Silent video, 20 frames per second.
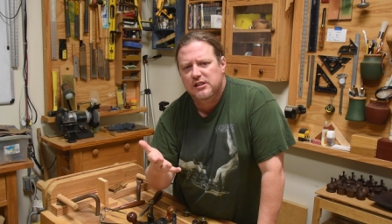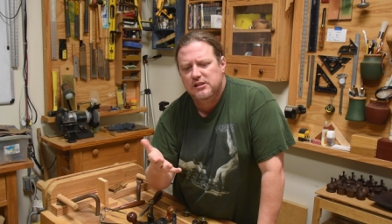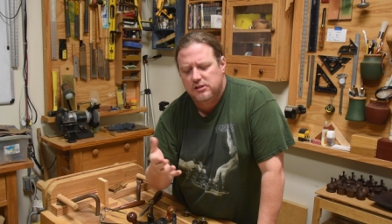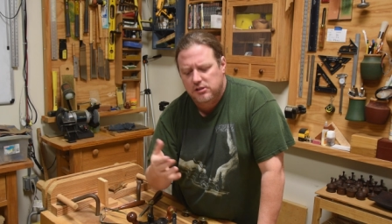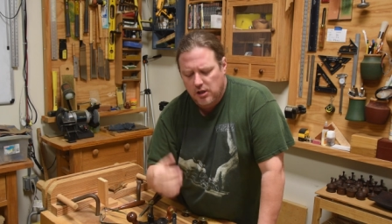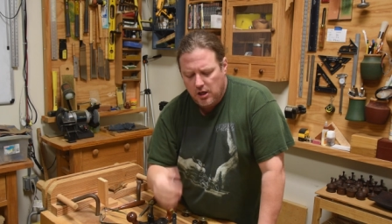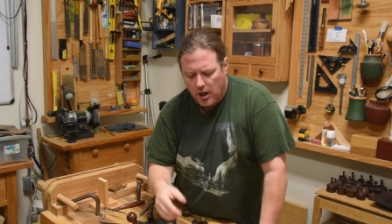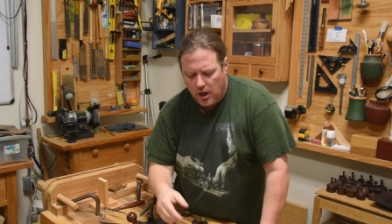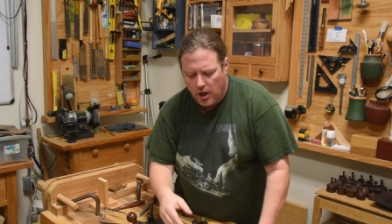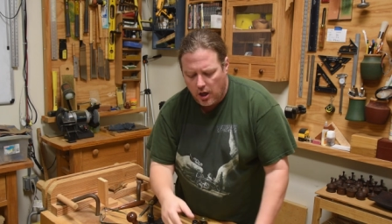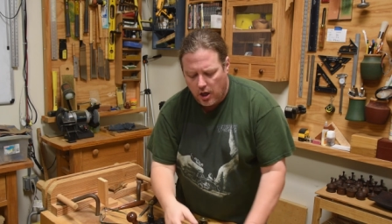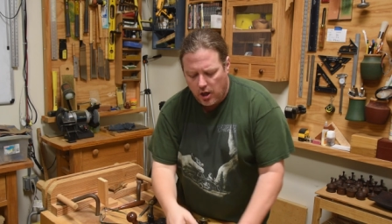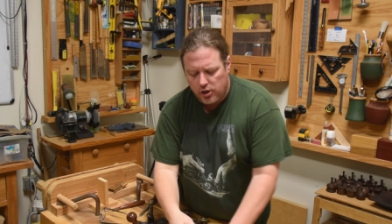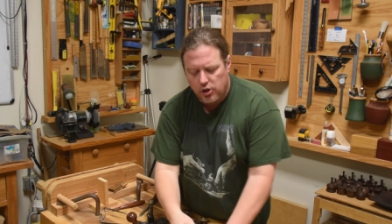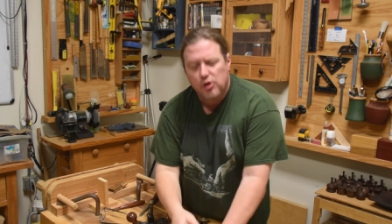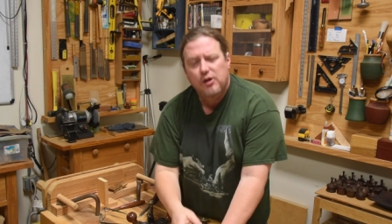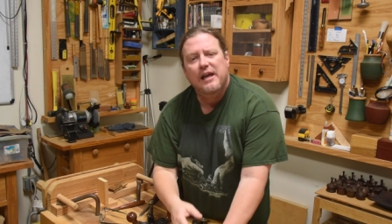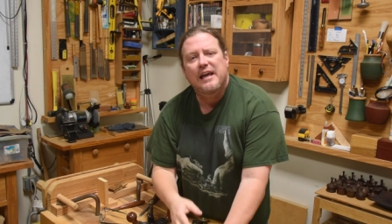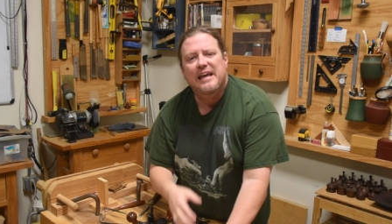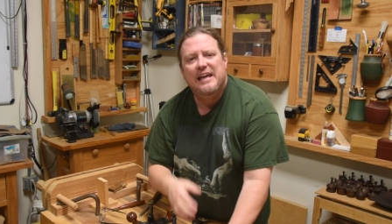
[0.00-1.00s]
is
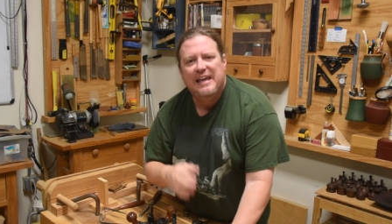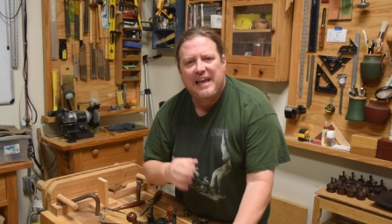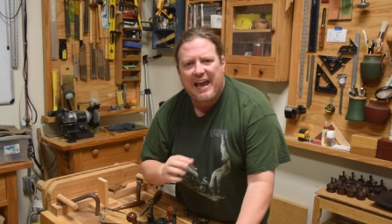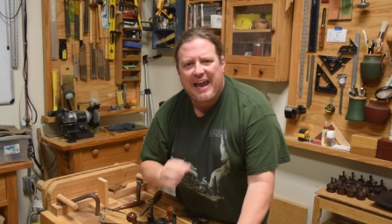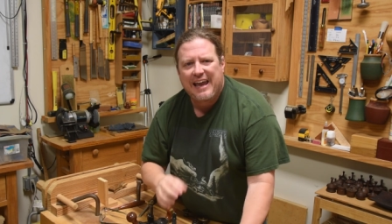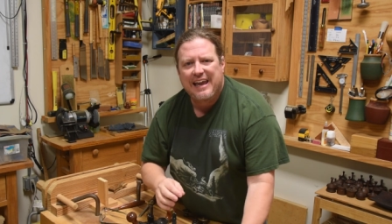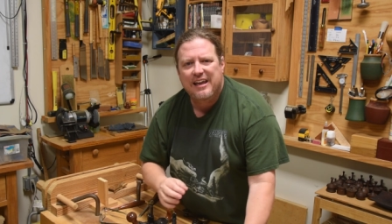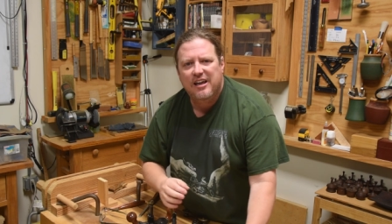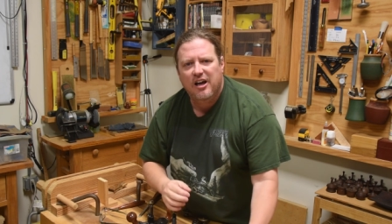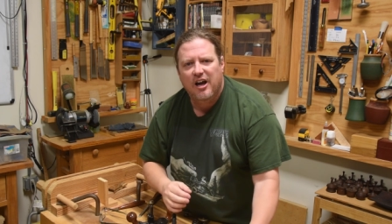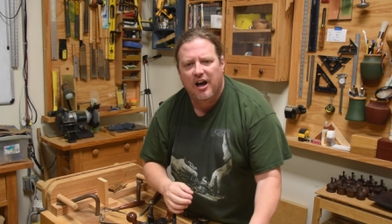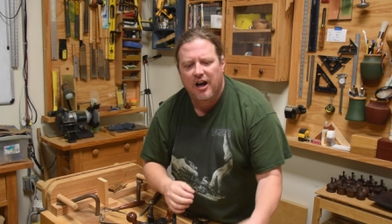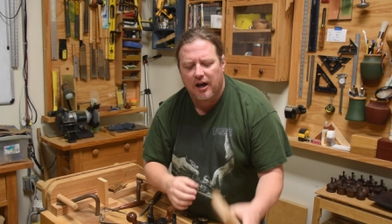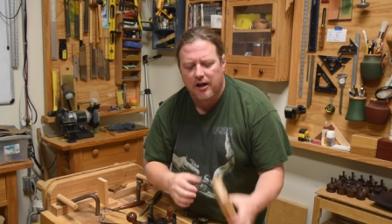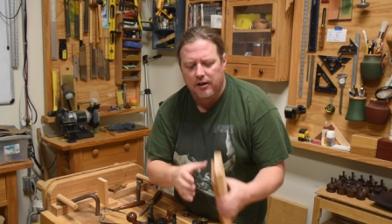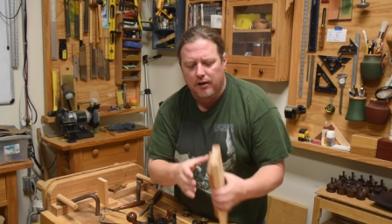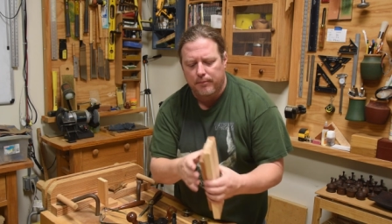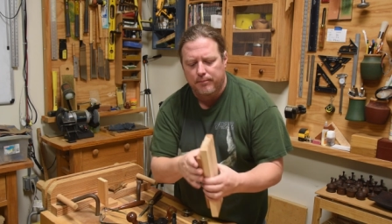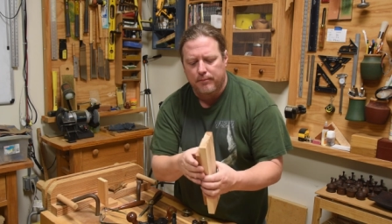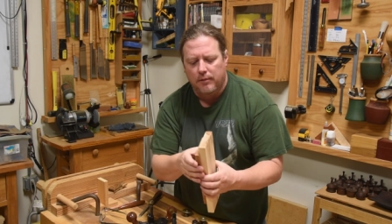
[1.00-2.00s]
you can gang
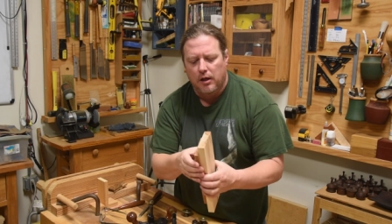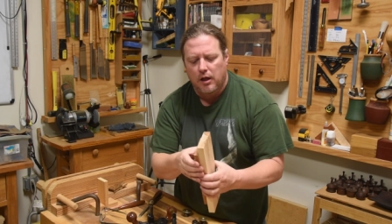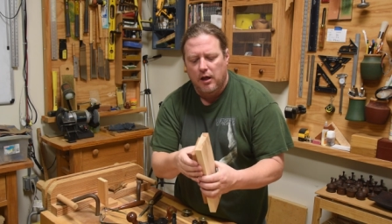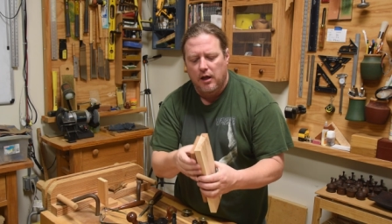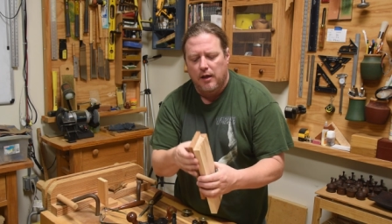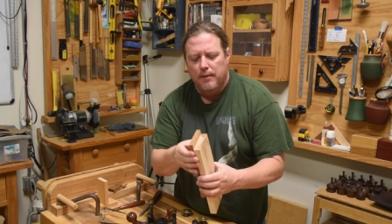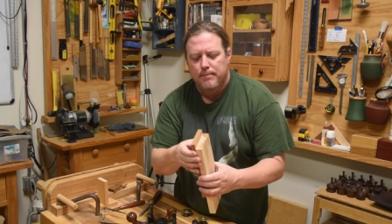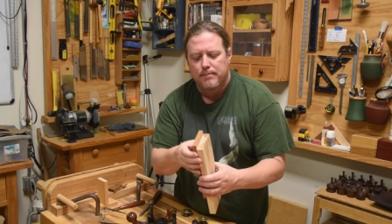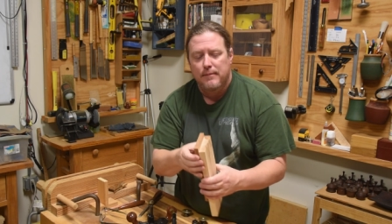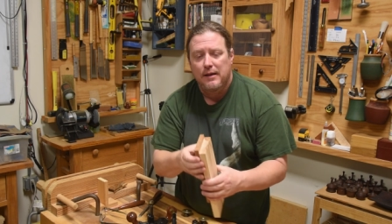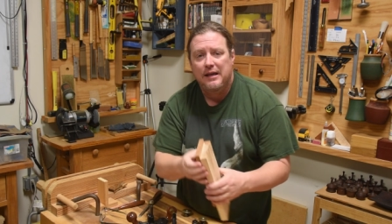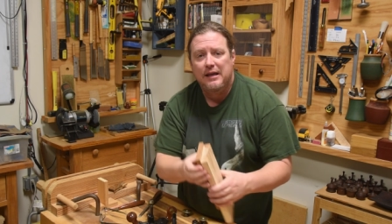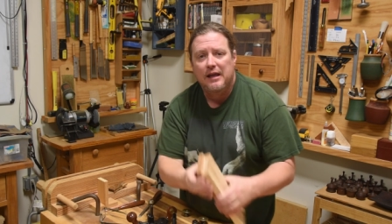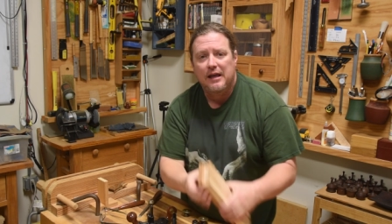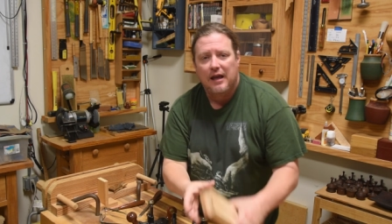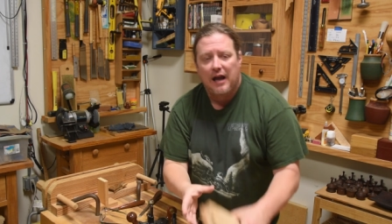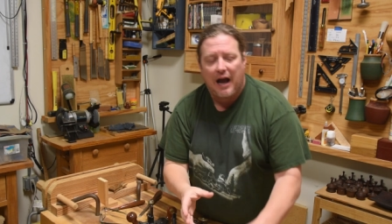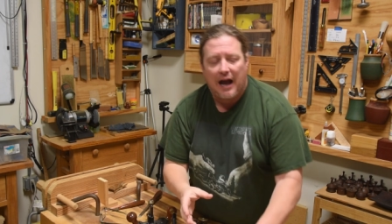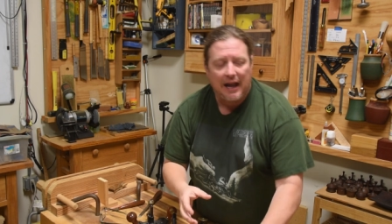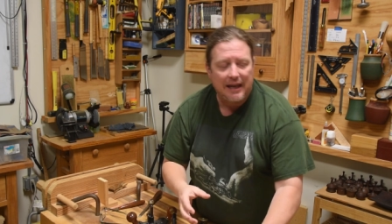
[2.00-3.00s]
cut them.
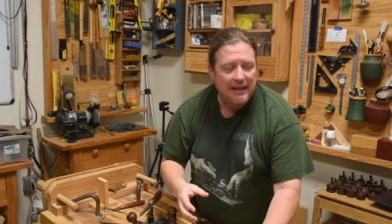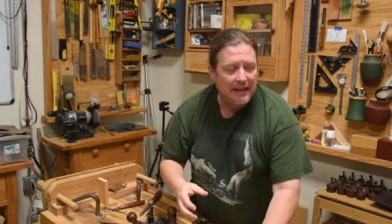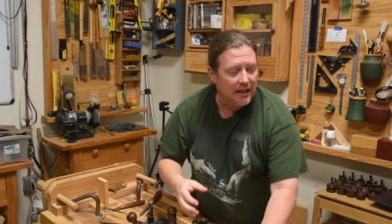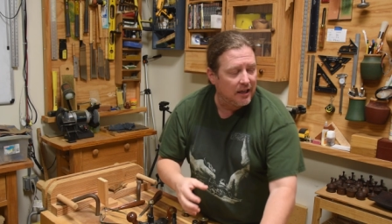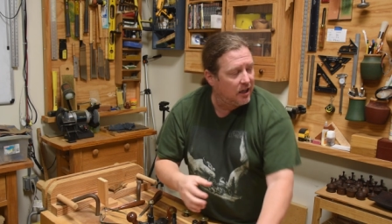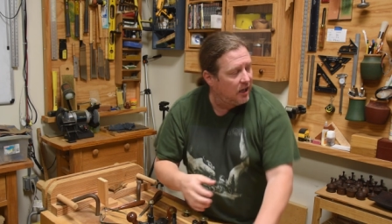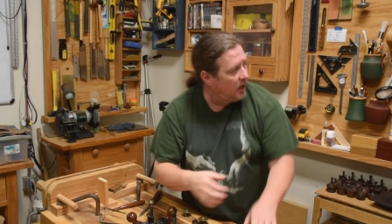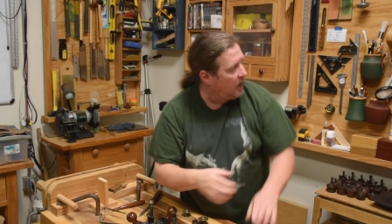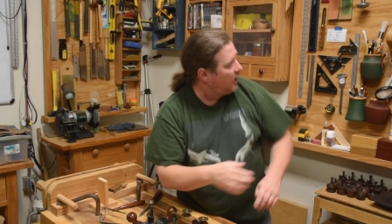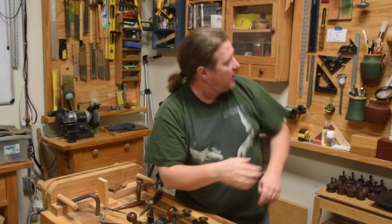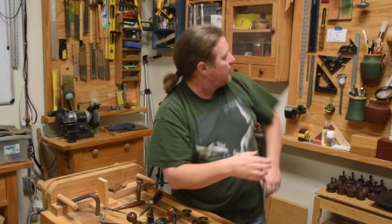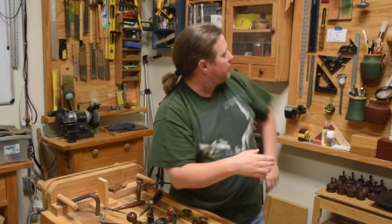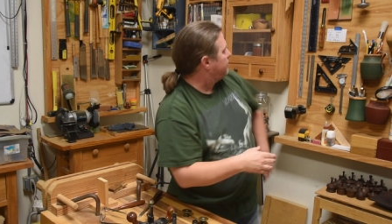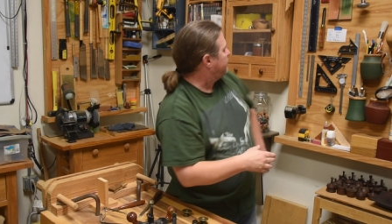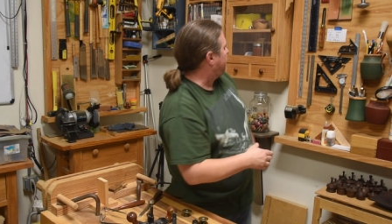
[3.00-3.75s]
Meaning I can cut